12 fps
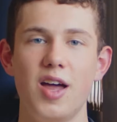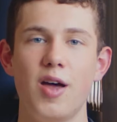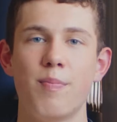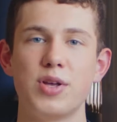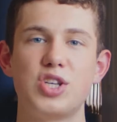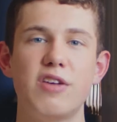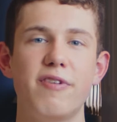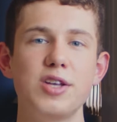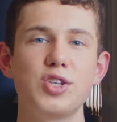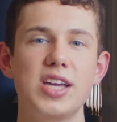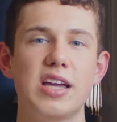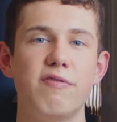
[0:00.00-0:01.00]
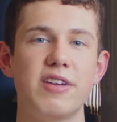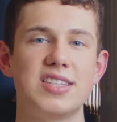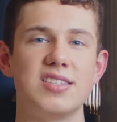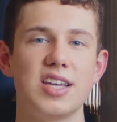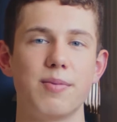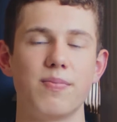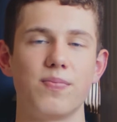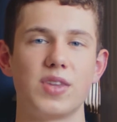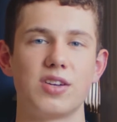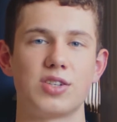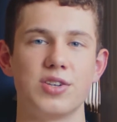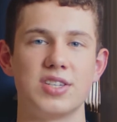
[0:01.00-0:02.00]
But she eventually convinces him
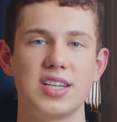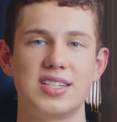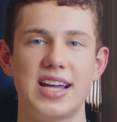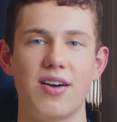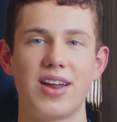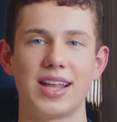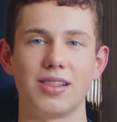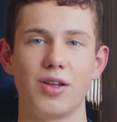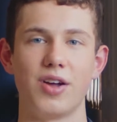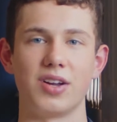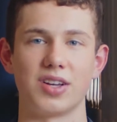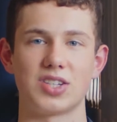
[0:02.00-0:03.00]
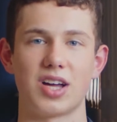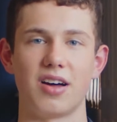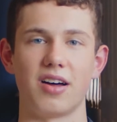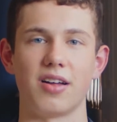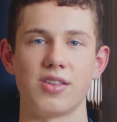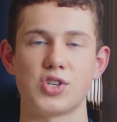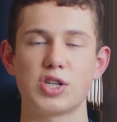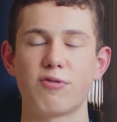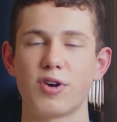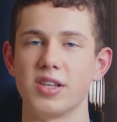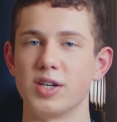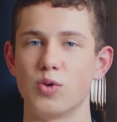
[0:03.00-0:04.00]
to sit down and learn guitar just for
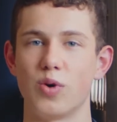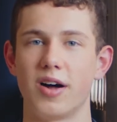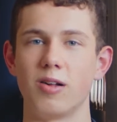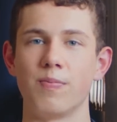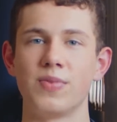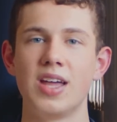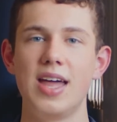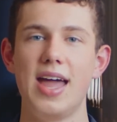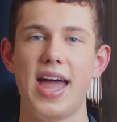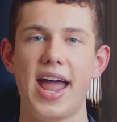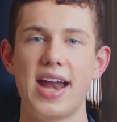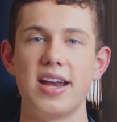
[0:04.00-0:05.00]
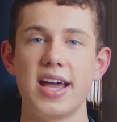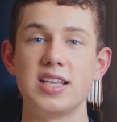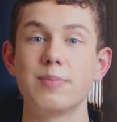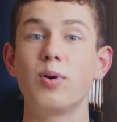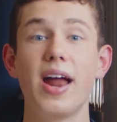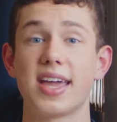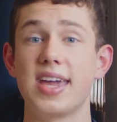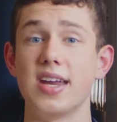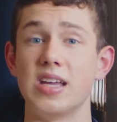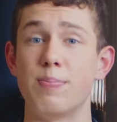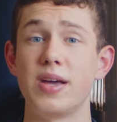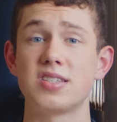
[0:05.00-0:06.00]
a little while. And he's a bright kid.
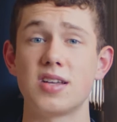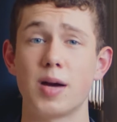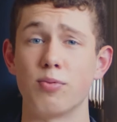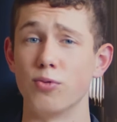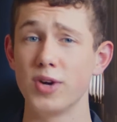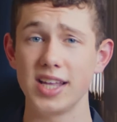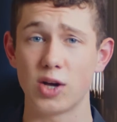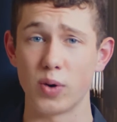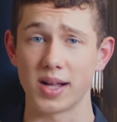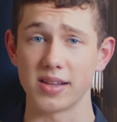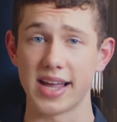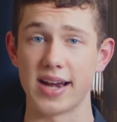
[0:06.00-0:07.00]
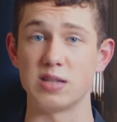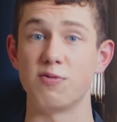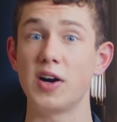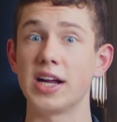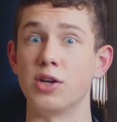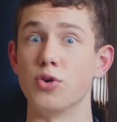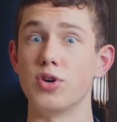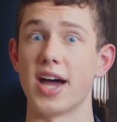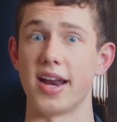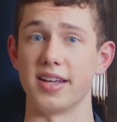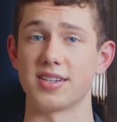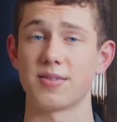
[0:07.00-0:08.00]
He picks it up really quickly, and he's very good
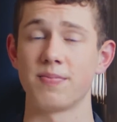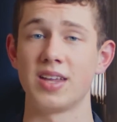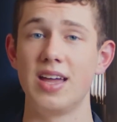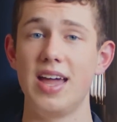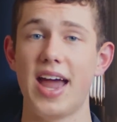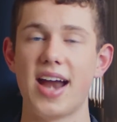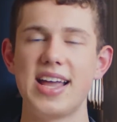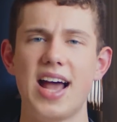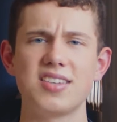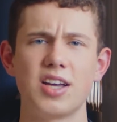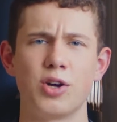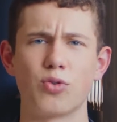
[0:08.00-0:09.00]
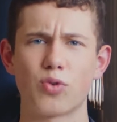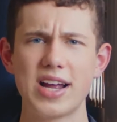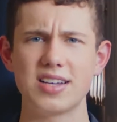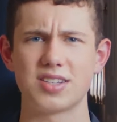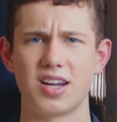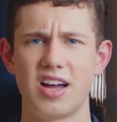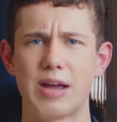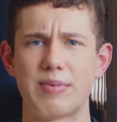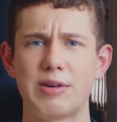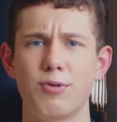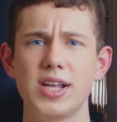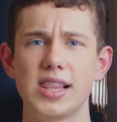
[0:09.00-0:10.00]
at it. And he has a great time, and
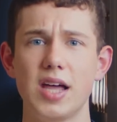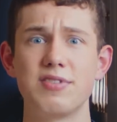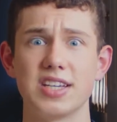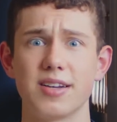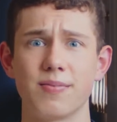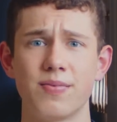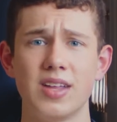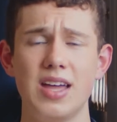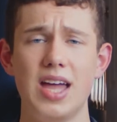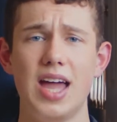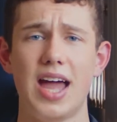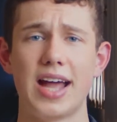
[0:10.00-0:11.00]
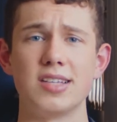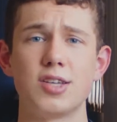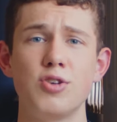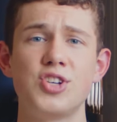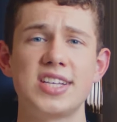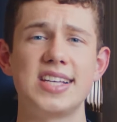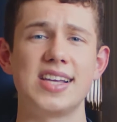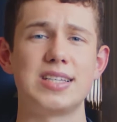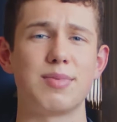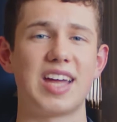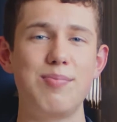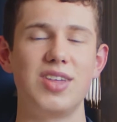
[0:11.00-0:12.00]
he really loves it. And so Jessie lets
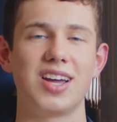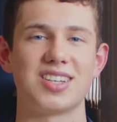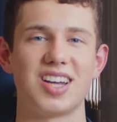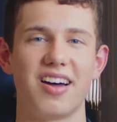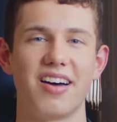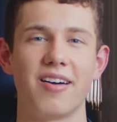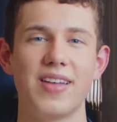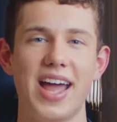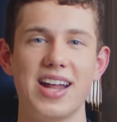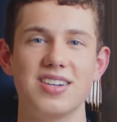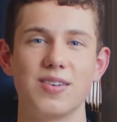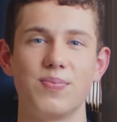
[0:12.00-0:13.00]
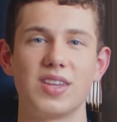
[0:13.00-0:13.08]
him keep the guitar, and